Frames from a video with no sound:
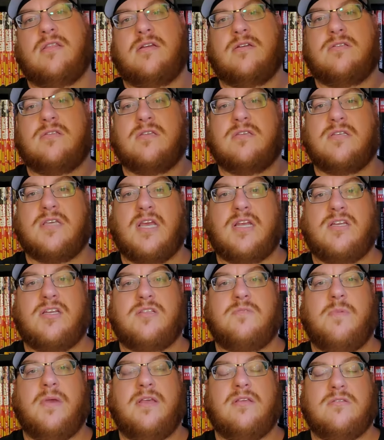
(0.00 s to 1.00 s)
There's the sketch
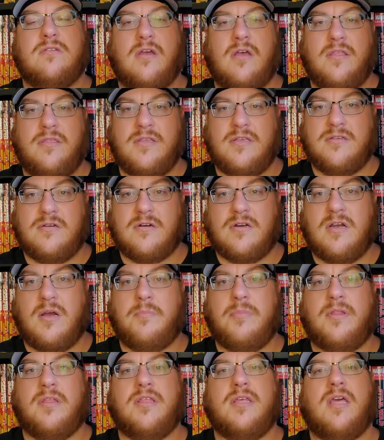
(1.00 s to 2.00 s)
it's based on. These are a
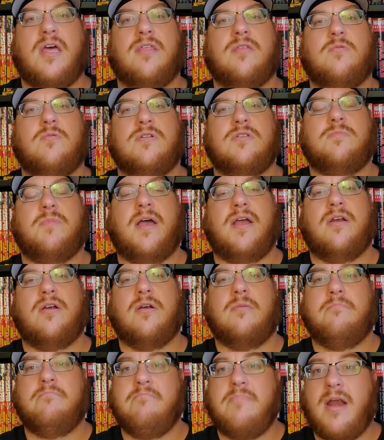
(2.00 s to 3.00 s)
couple of the other ones by
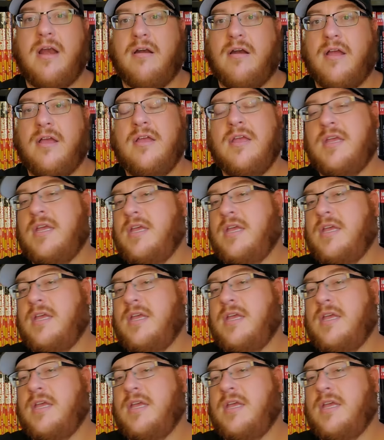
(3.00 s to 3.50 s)
her, Mera,